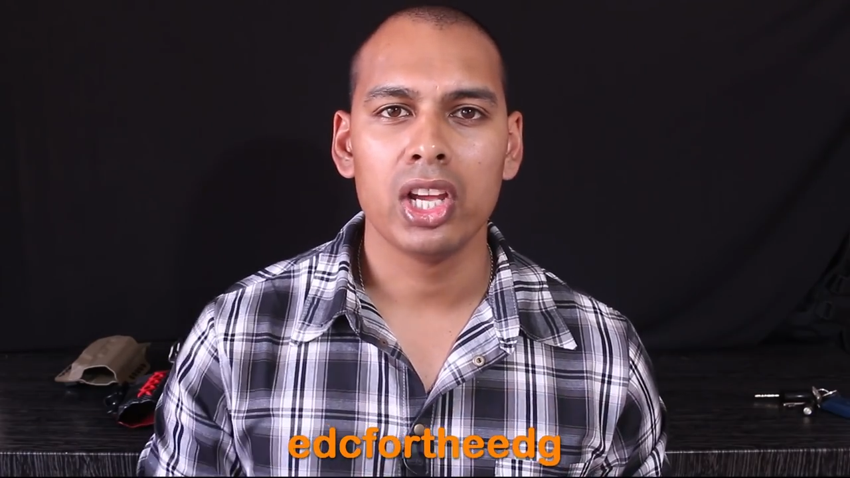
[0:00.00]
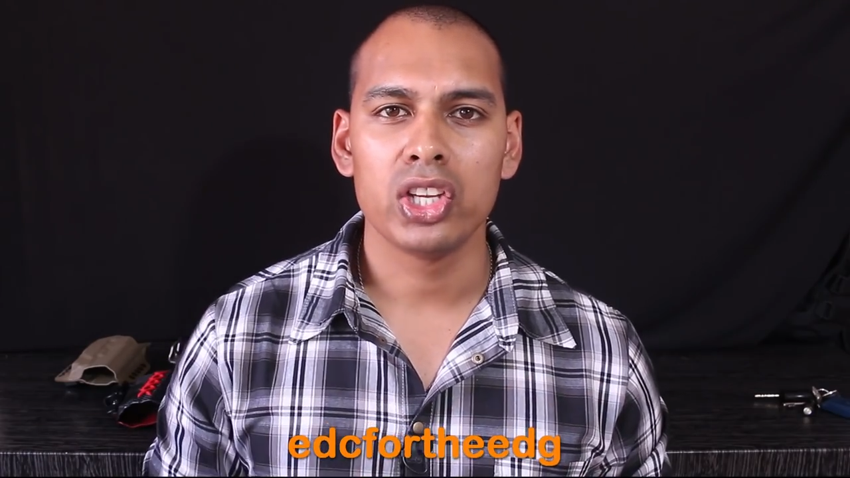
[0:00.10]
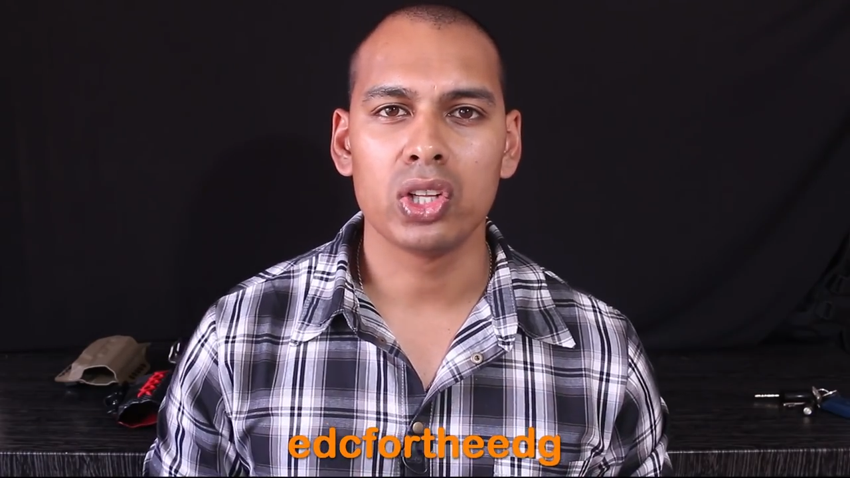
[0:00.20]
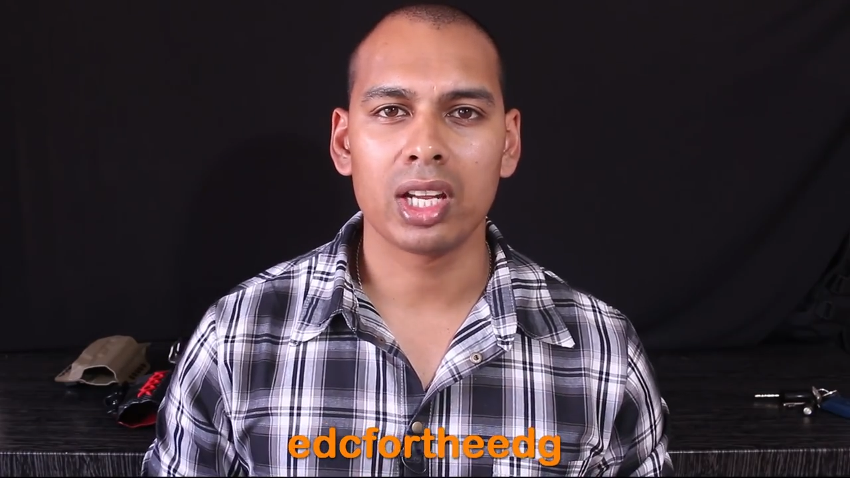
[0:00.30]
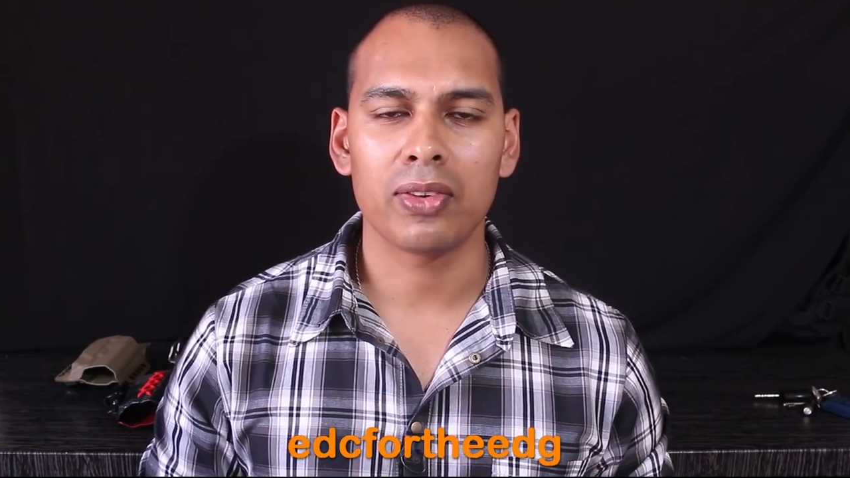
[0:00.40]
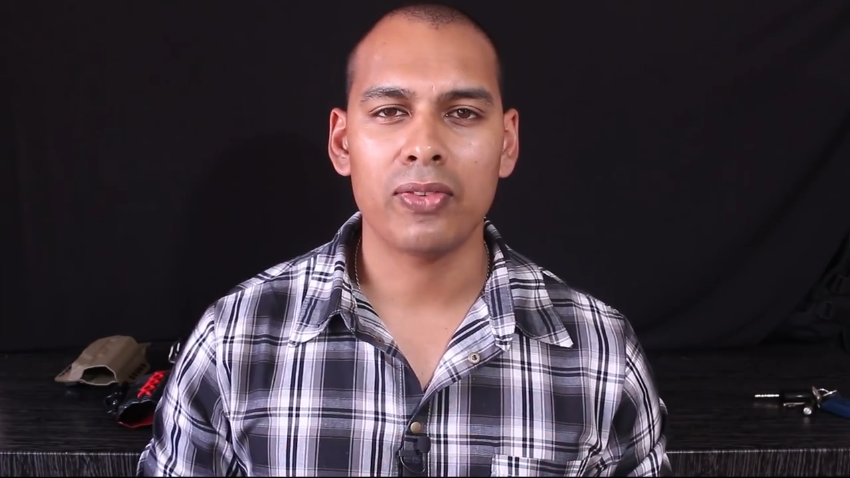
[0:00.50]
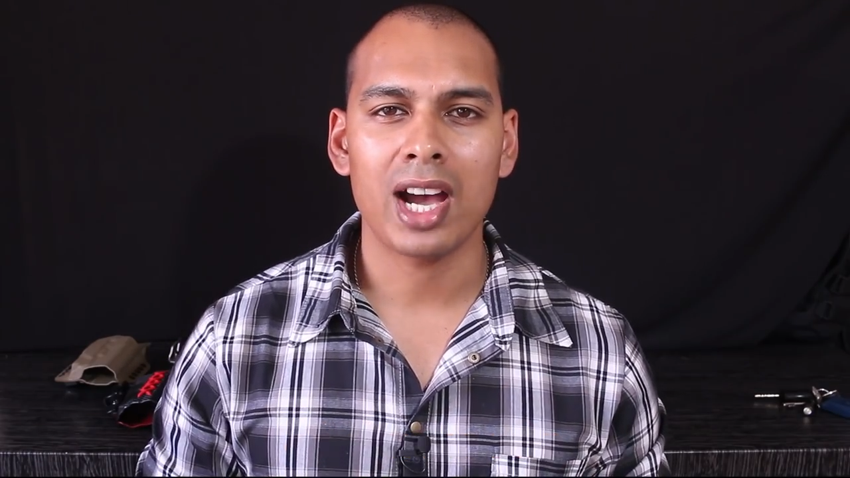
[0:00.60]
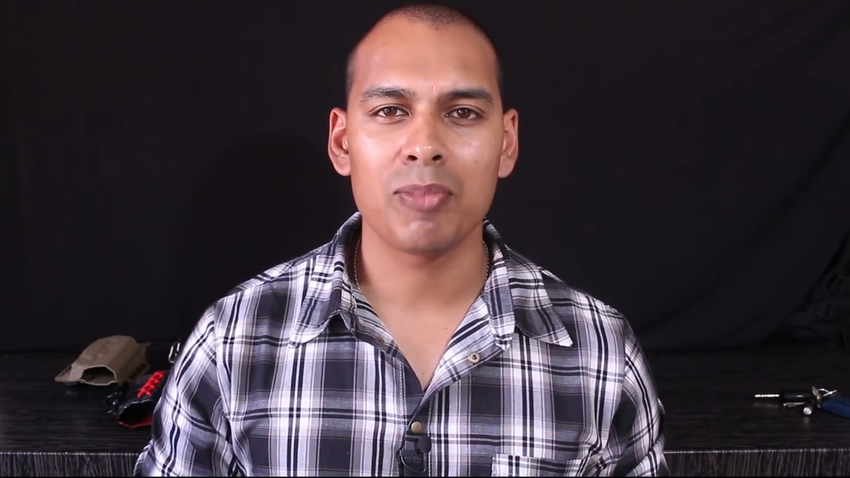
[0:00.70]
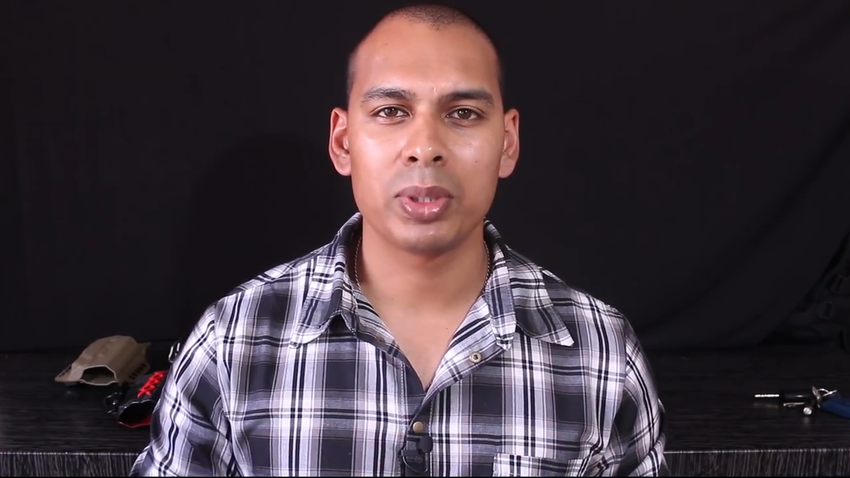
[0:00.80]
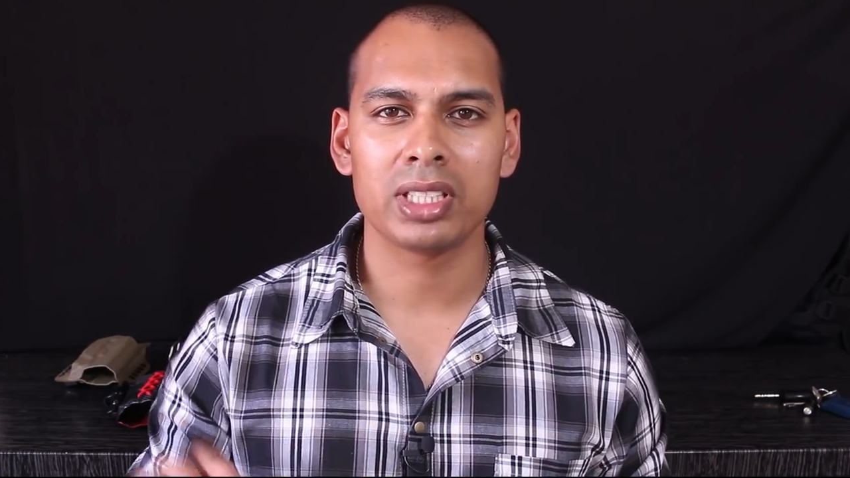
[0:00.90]
you'll get a
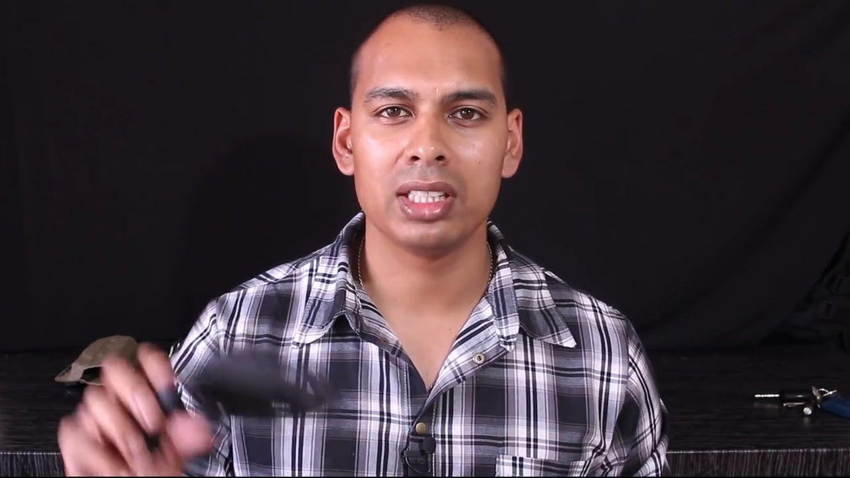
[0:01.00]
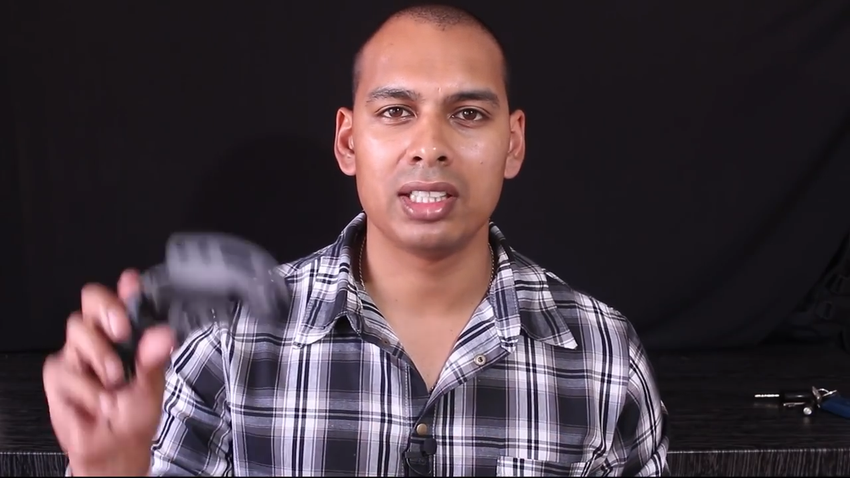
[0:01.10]
5%